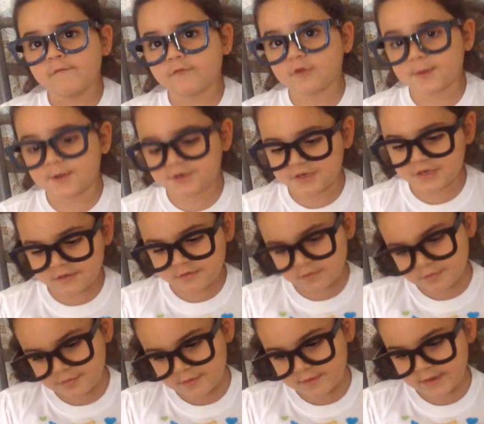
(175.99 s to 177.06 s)
For the
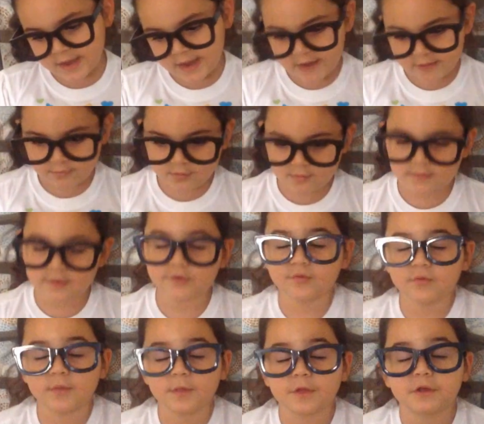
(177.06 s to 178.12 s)
details on how you can
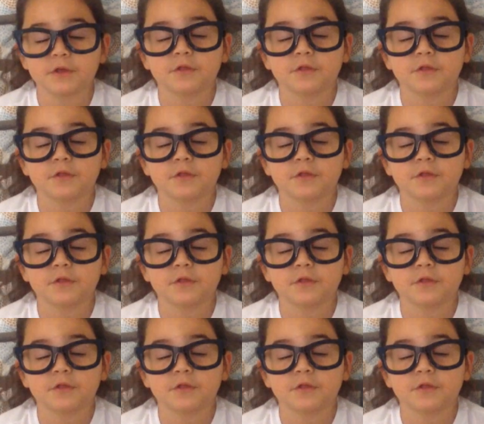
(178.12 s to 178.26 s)
do the